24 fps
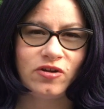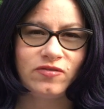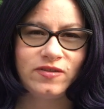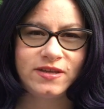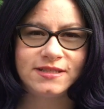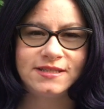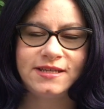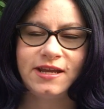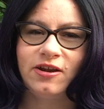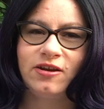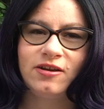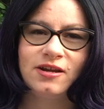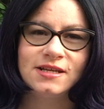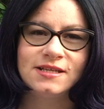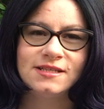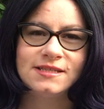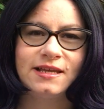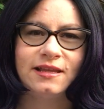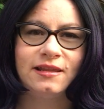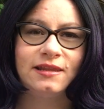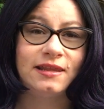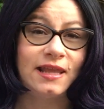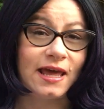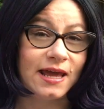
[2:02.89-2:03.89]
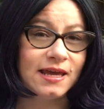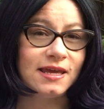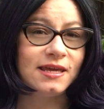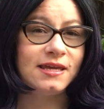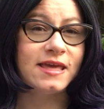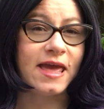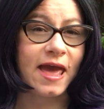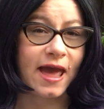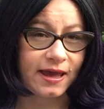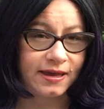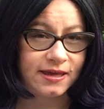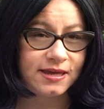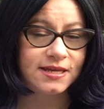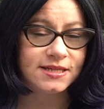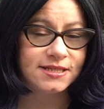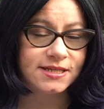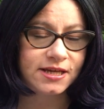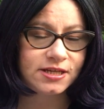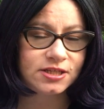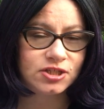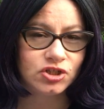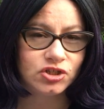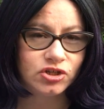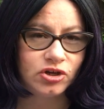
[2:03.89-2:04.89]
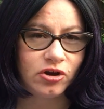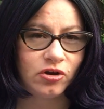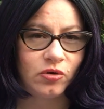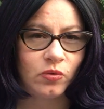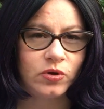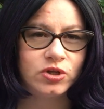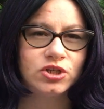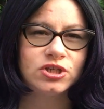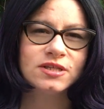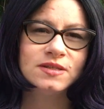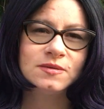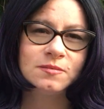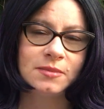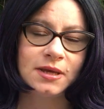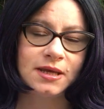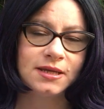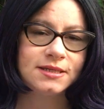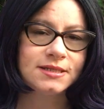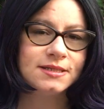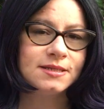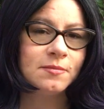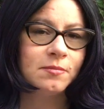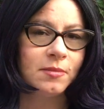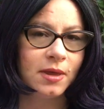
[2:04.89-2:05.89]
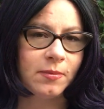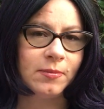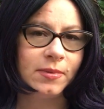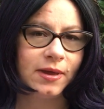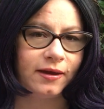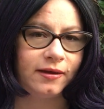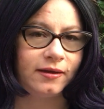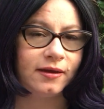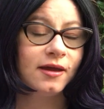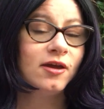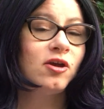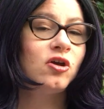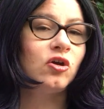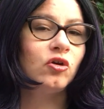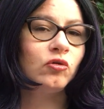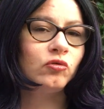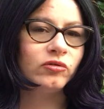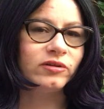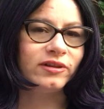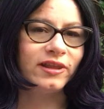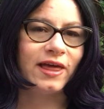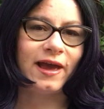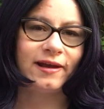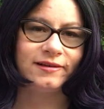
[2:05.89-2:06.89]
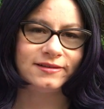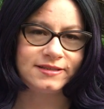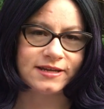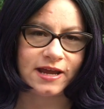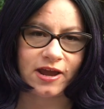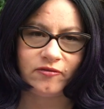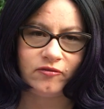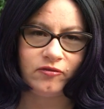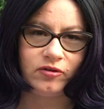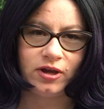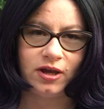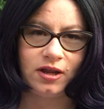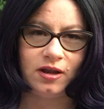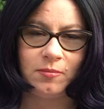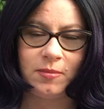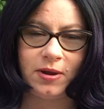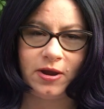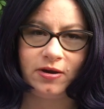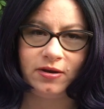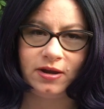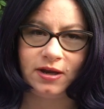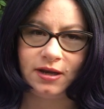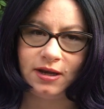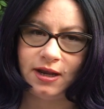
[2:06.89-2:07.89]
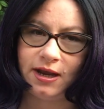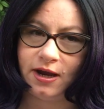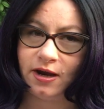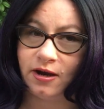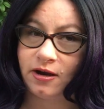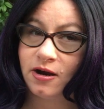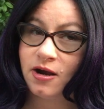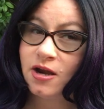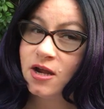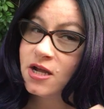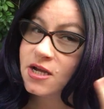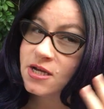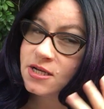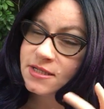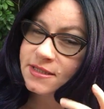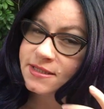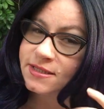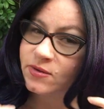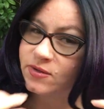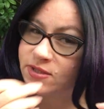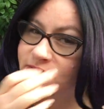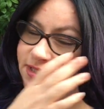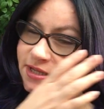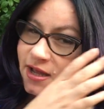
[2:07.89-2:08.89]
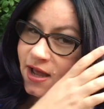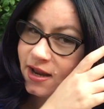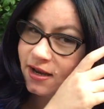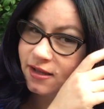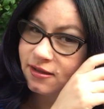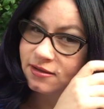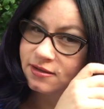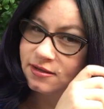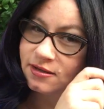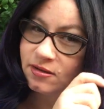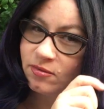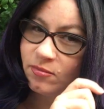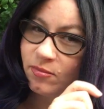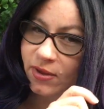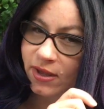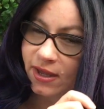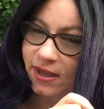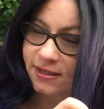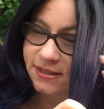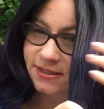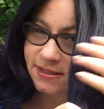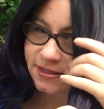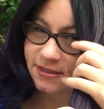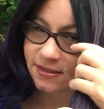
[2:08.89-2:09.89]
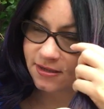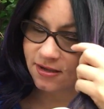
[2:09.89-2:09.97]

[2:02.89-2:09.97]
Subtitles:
on this hair is a light yaki texture, which is meant to mimic relaxed African American hair. So it's got a little bit